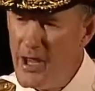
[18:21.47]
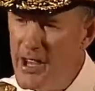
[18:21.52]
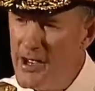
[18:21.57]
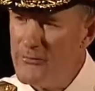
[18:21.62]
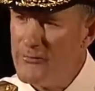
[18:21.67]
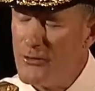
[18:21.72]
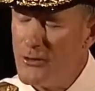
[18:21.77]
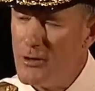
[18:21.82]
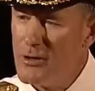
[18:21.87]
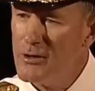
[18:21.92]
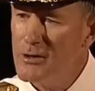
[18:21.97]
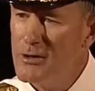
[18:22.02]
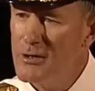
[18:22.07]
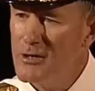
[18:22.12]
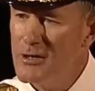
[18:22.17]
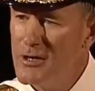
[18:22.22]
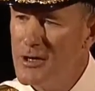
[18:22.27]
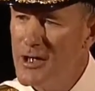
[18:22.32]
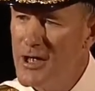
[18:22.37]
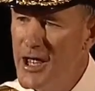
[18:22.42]
ever,
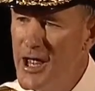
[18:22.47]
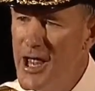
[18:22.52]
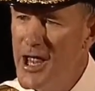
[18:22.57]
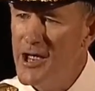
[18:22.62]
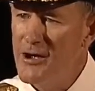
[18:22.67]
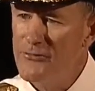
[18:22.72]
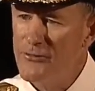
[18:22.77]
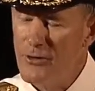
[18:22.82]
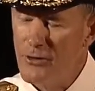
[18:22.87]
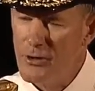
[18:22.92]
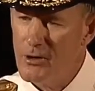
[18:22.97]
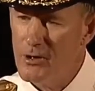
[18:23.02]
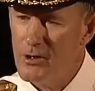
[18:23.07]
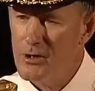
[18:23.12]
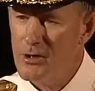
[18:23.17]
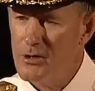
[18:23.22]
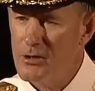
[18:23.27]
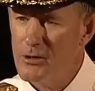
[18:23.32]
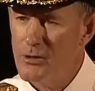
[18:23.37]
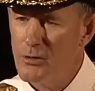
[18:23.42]
ever
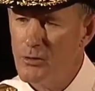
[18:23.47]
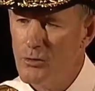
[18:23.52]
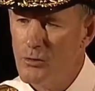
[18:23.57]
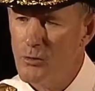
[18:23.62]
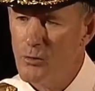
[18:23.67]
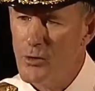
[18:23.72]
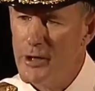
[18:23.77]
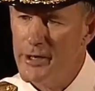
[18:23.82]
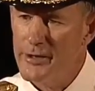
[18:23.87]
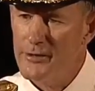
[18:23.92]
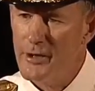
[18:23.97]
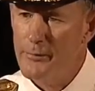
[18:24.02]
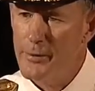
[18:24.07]
ring the